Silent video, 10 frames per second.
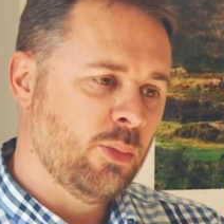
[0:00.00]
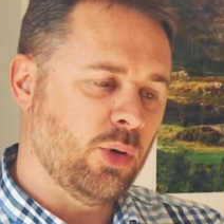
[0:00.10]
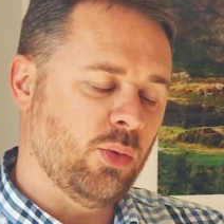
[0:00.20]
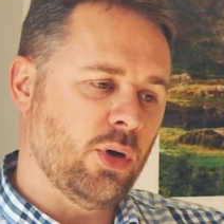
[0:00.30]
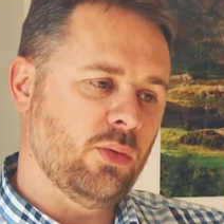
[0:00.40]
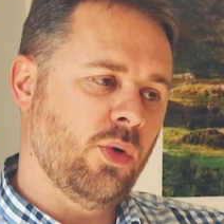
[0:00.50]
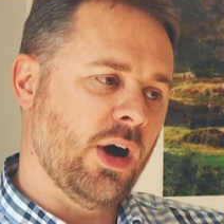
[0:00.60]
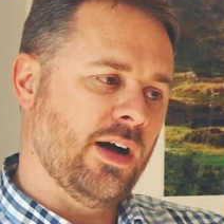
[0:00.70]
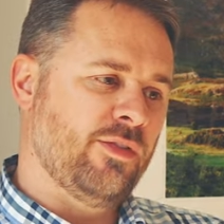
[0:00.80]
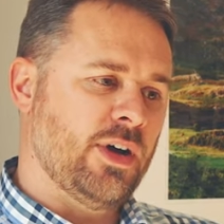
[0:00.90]
But
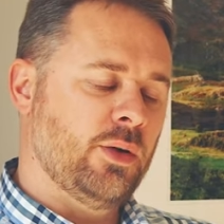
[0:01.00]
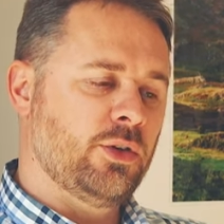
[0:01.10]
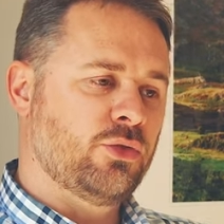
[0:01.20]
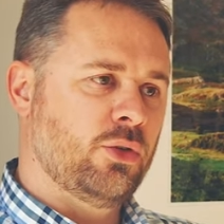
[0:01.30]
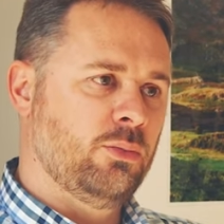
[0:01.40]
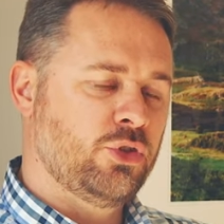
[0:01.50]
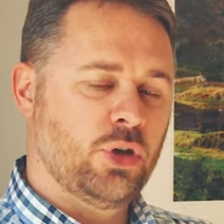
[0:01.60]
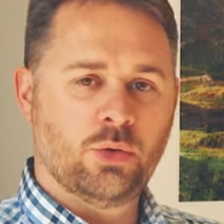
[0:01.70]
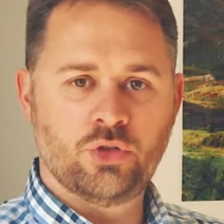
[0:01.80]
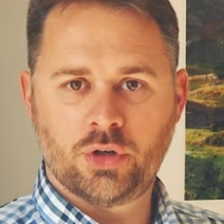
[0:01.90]
what I found is from
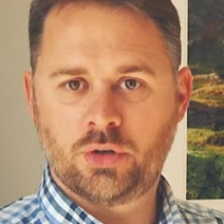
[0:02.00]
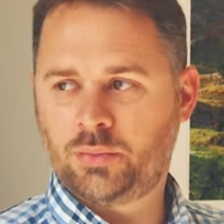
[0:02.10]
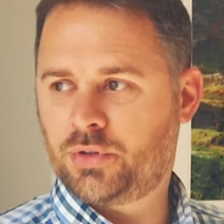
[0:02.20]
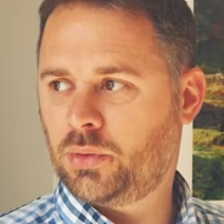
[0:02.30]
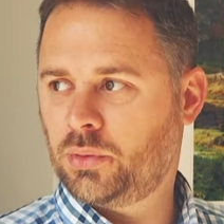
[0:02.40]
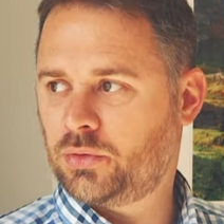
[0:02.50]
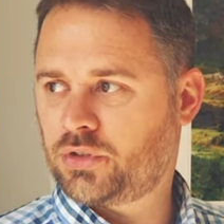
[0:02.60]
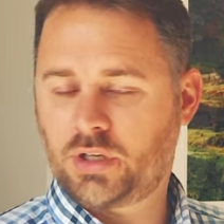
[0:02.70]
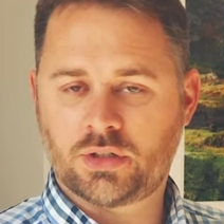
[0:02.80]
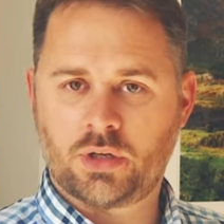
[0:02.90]
200 up to
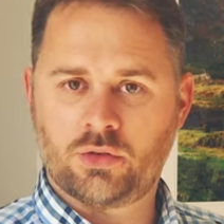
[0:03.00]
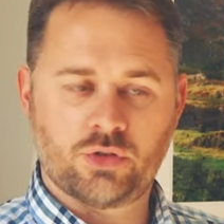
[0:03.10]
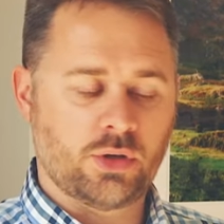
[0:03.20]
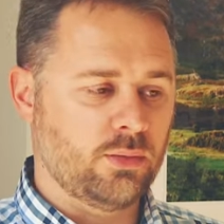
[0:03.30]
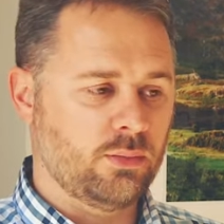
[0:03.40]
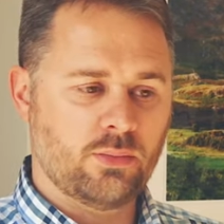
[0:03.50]
1600,